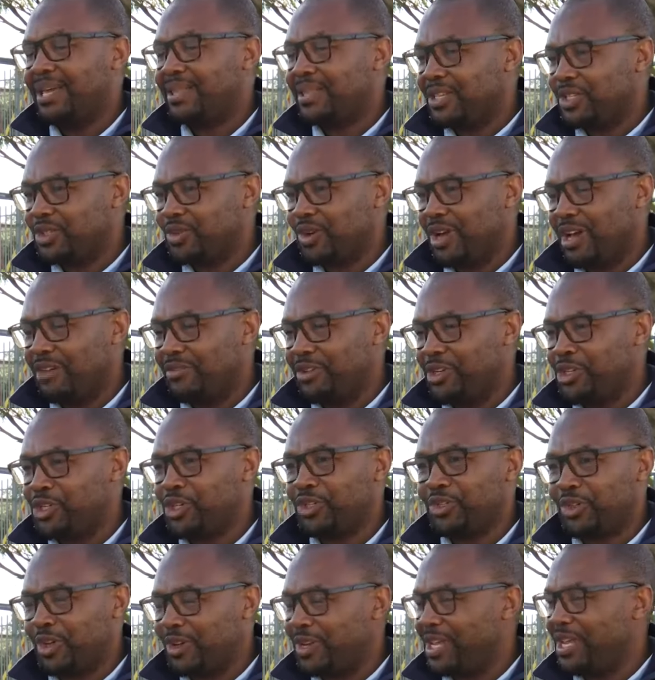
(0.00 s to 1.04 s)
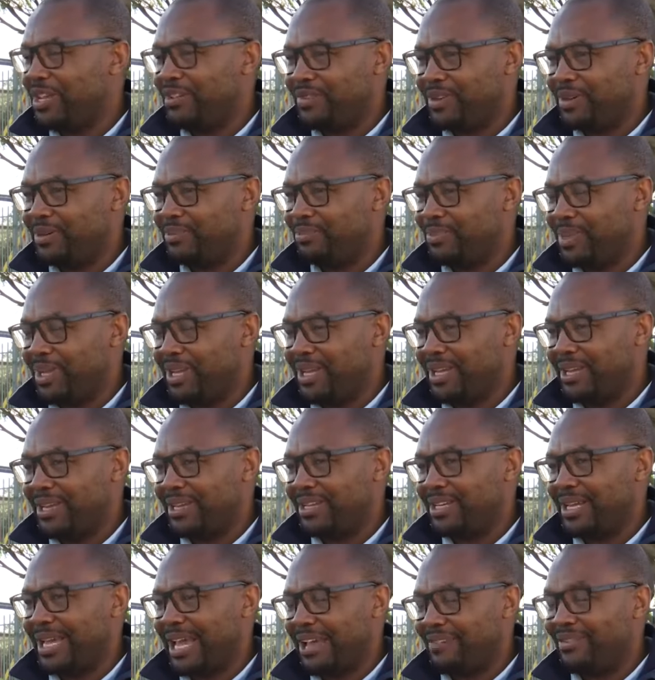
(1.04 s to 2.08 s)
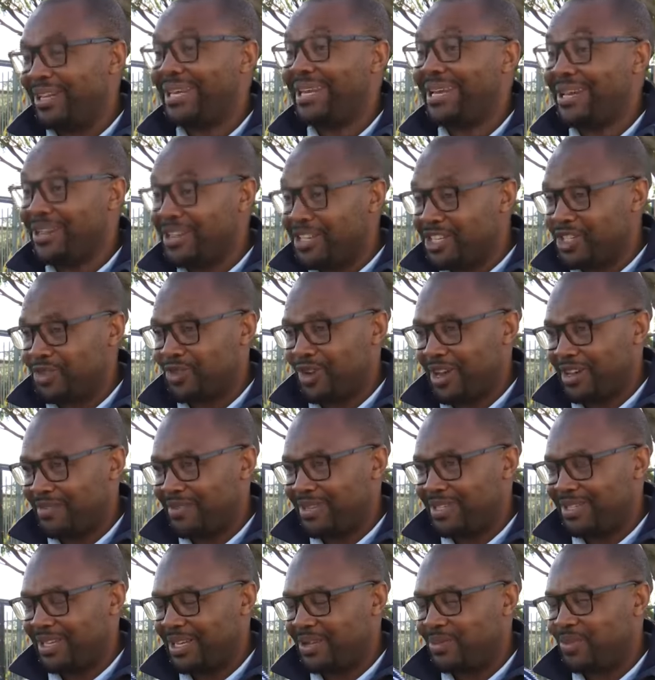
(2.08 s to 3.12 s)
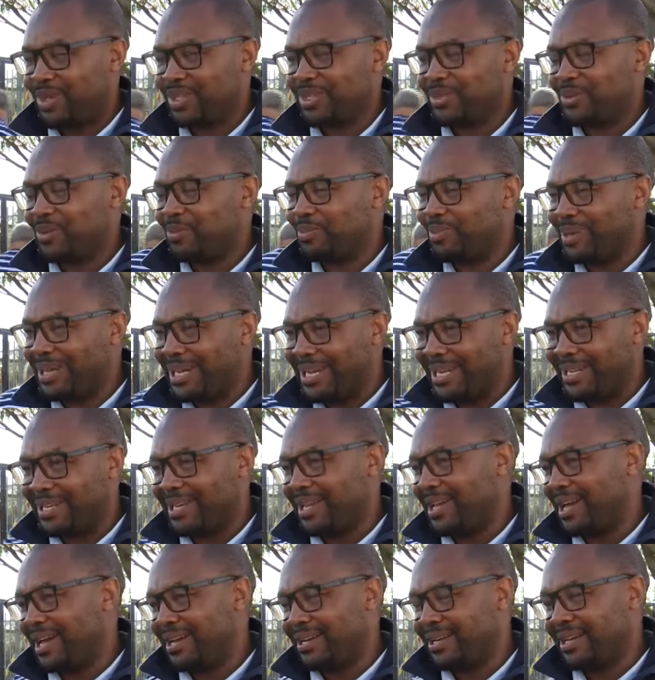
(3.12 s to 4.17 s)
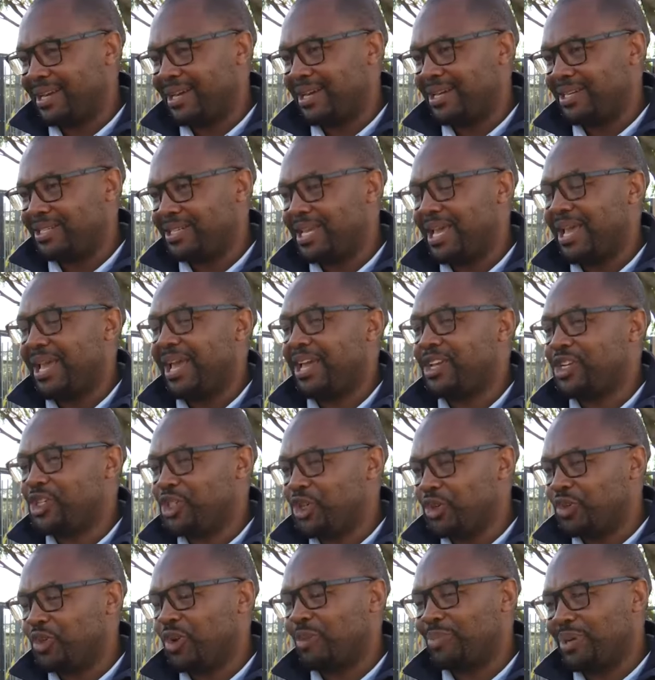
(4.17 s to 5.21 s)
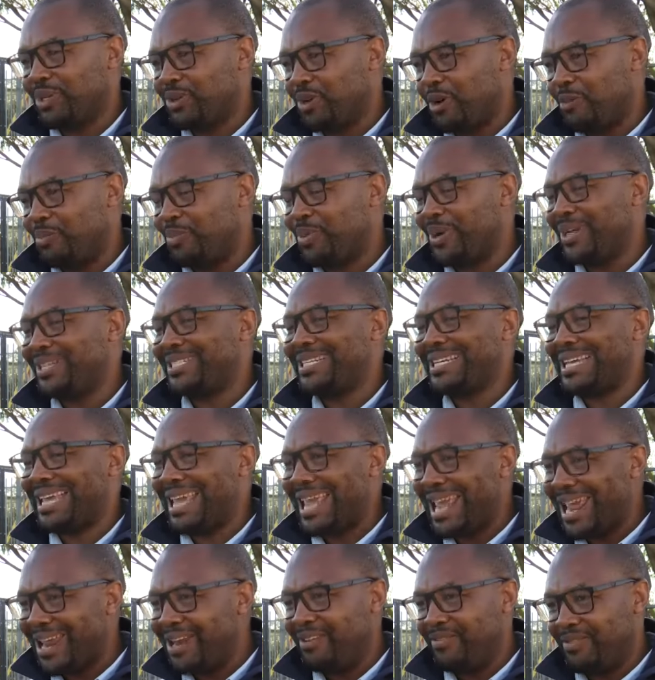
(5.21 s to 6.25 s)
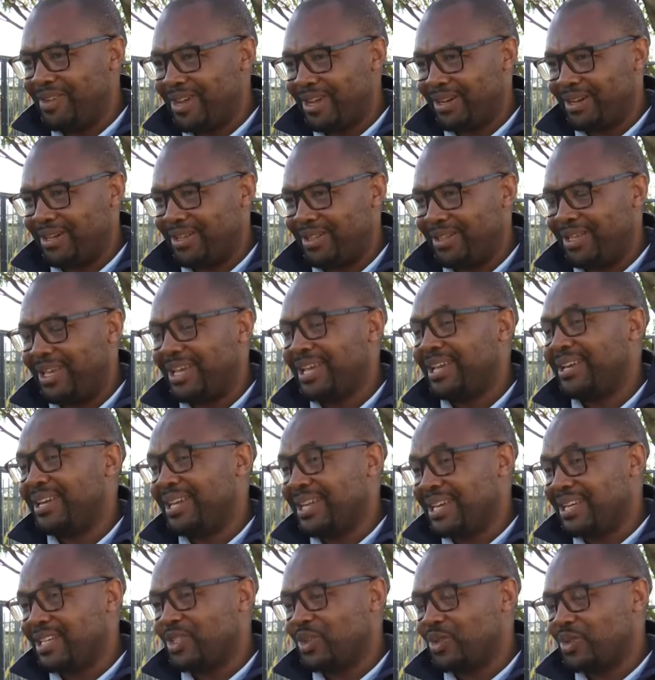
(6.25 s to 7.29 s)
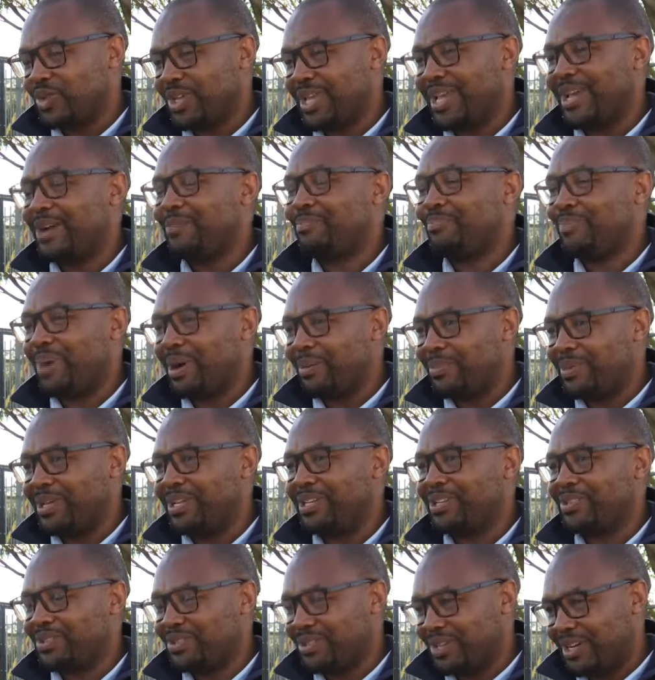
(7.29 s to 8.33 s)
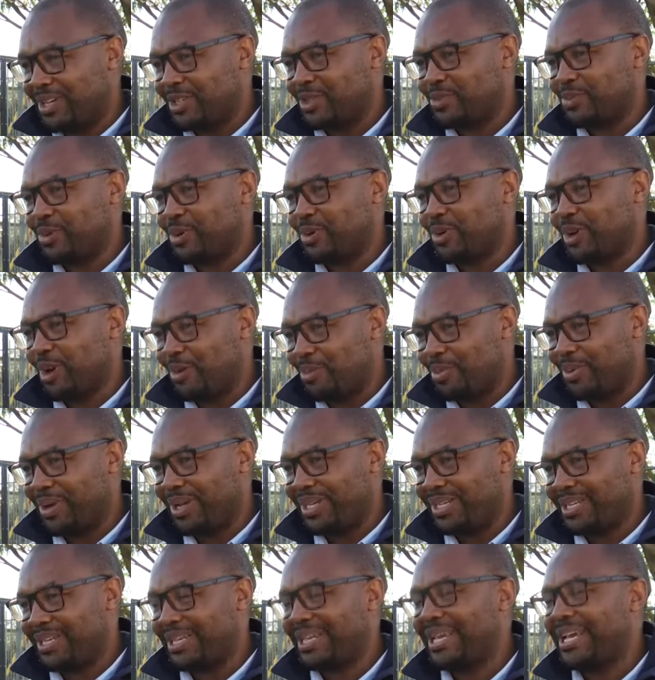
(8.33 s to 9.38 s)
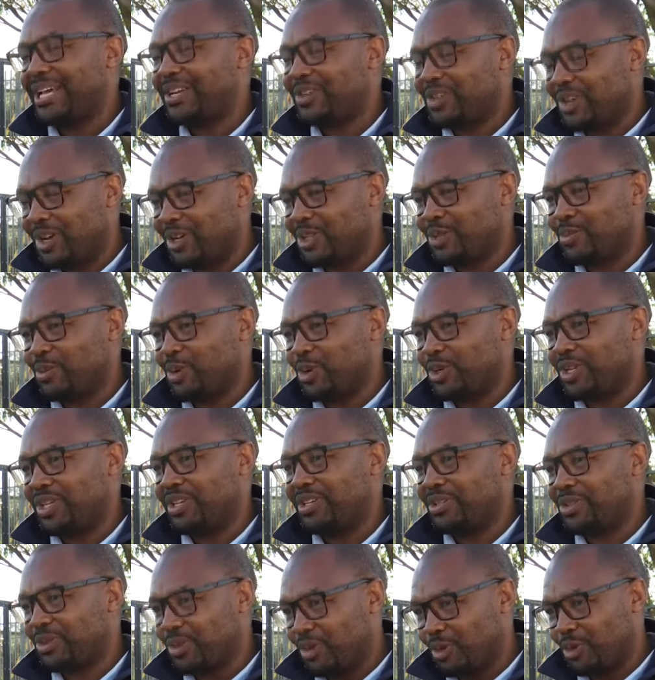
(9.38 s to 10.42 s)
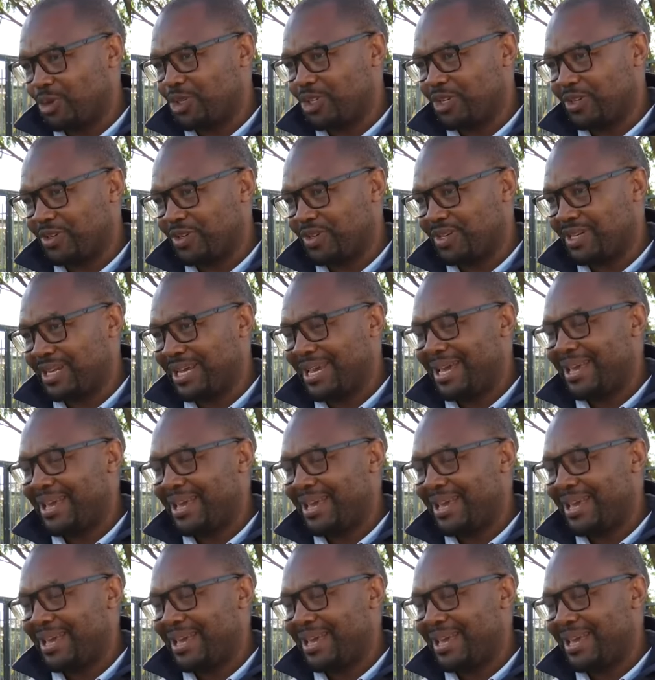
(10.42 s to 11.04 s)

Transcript: This driver should not even be have a learner's driver's. It was completely underage and should not be operating any vehicle. Needless to say, a public transport operating, transporting school children.